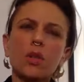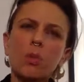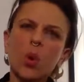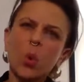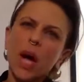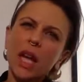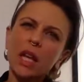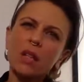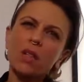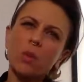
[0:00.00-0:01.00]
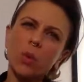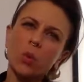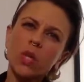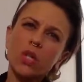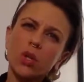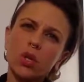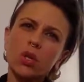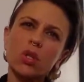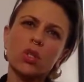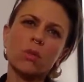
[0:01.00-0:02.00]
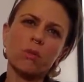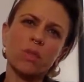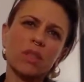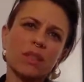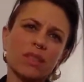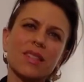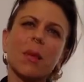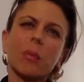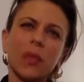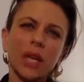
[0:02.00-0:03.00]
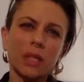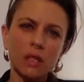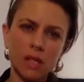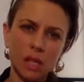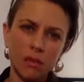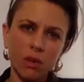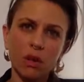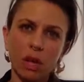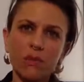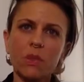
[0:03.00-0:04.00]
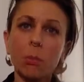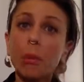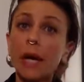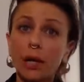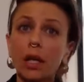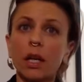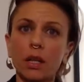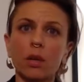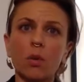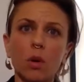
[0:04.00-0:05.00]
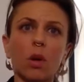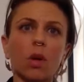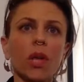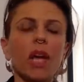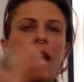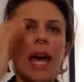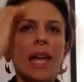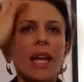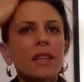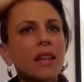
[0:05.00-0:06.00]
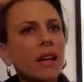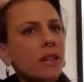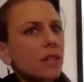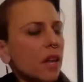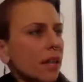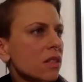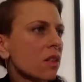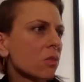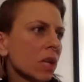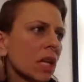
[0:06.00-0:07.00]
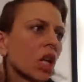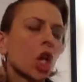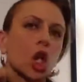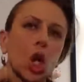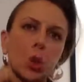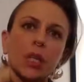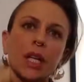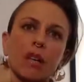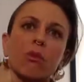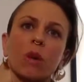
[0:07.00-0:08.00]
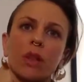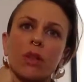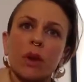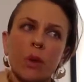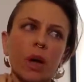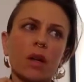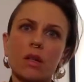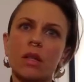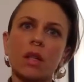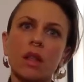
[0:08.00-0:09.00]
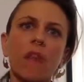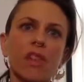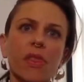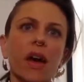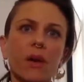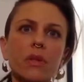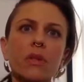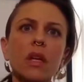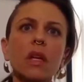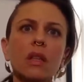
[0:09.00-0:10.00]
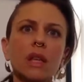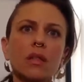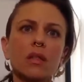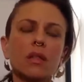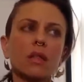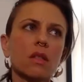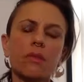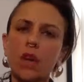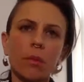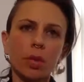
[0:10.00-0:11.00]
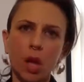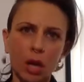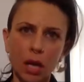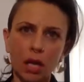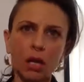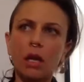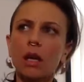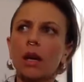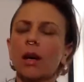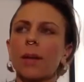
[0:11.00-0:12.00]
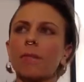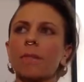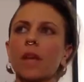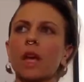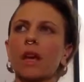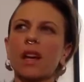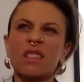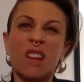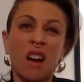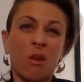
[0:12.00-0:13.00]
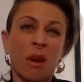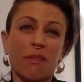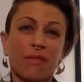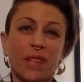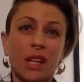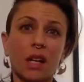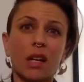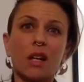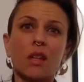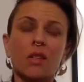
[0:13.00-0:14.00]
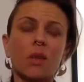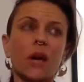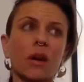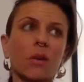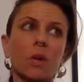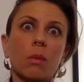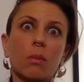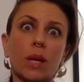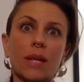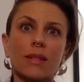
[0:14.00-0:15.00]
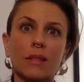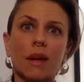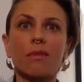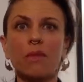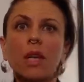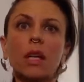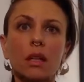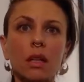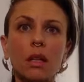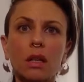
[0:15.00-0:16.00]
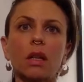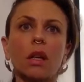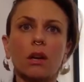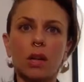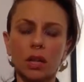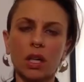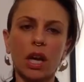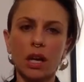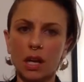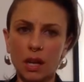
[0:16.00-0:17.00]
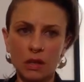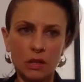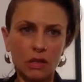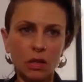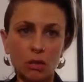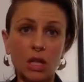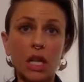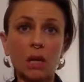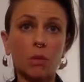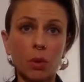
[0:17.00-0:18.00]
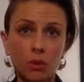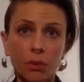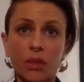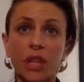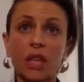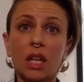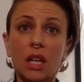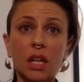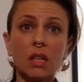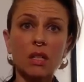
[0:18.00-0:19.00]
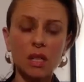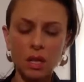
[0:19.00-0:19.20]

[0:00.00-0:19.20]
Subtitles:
to more writing, to more research, to something to give your gifts better in the world. And it does tend to be lonely with Aquarius in the 11th house. That's the sense of not belonging, and it's not quite fitting. So how can we embrace the not fitting, and look at it as the unique, beautiful thing that it is?